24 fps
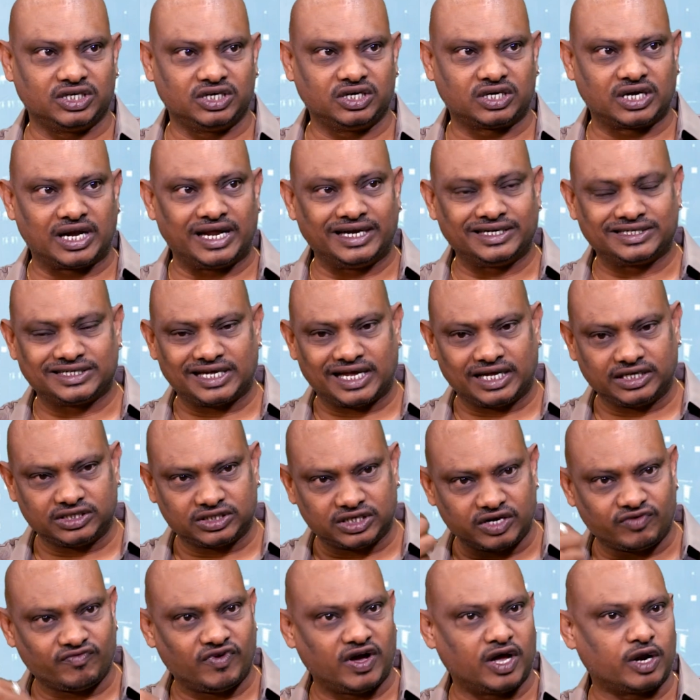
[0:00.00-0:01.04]
and clients
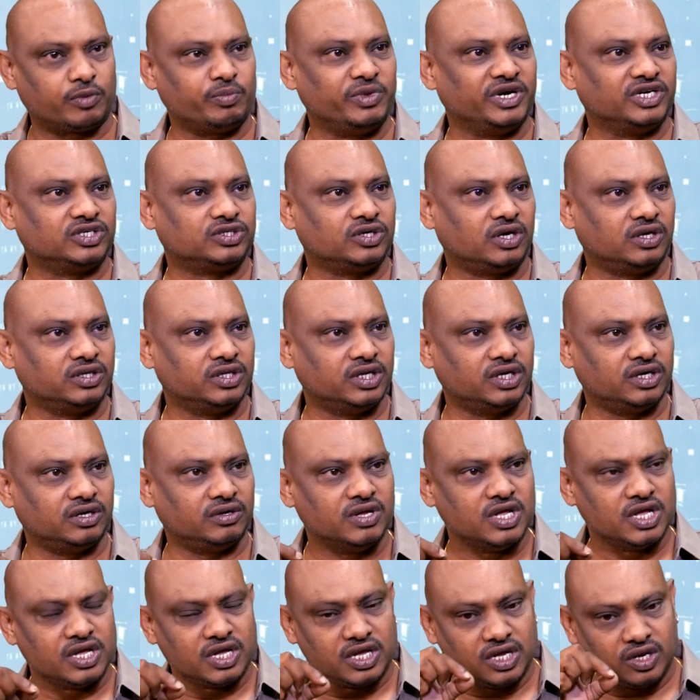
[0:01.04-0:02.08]
has requirements on the,